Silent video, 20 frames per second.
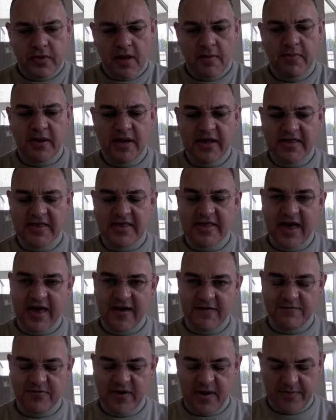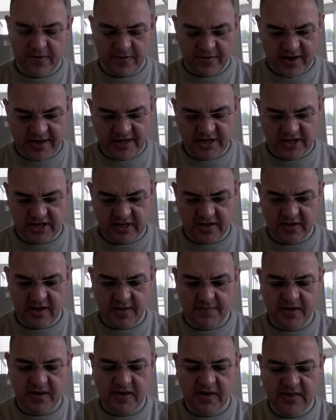but it's a day of preparation,
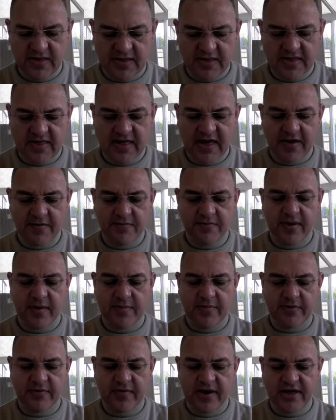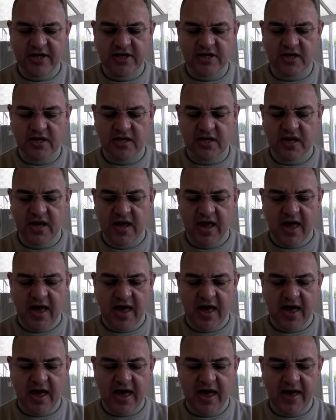and because it's a day of preparation,
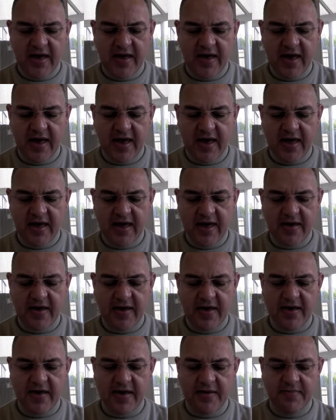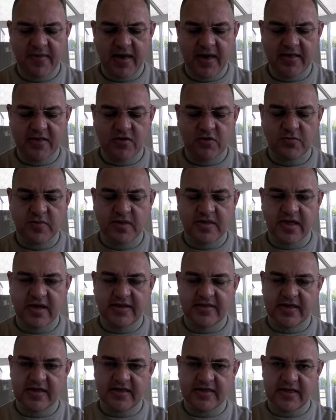uh, it, it, it, it's almost
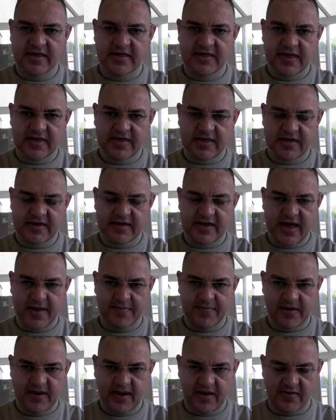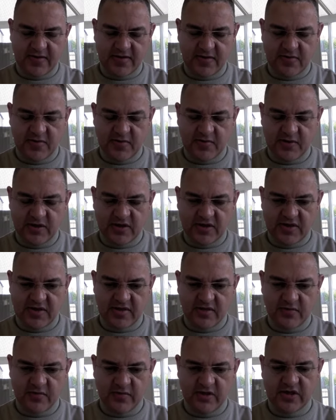like nothing can happen now. So we're
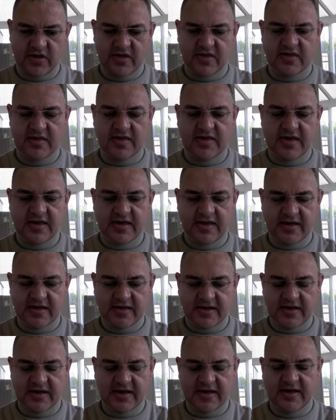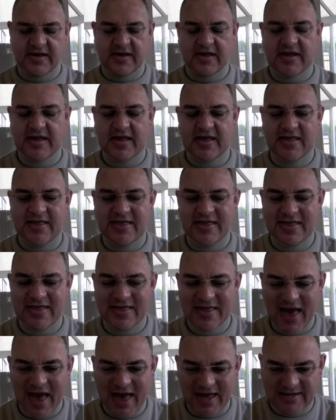just we're just the scene just kind of kind of gets
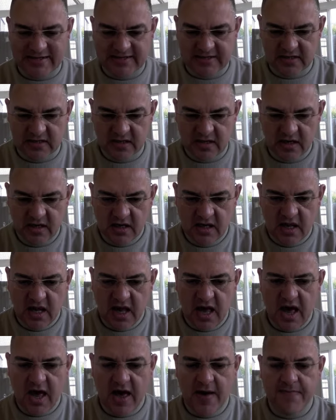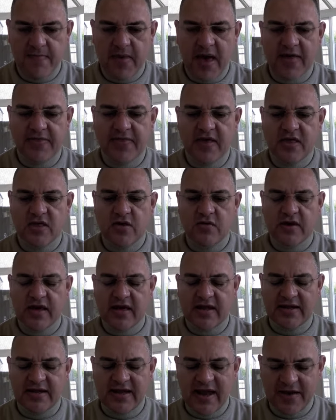set, um, and then you
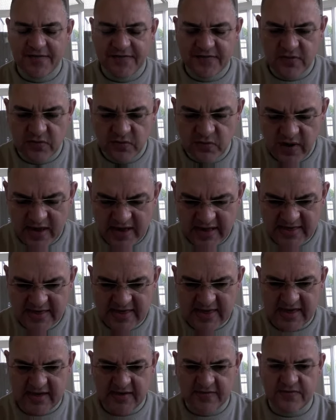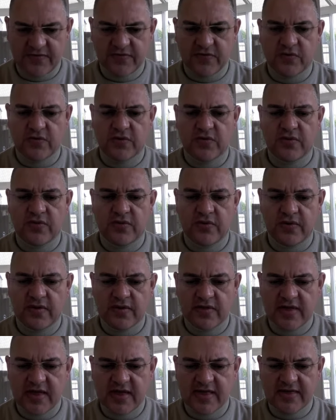get left waiting for
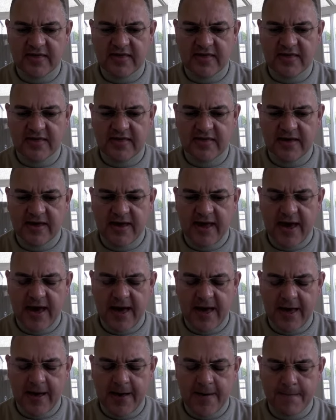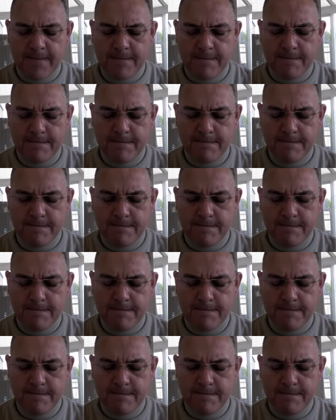this um,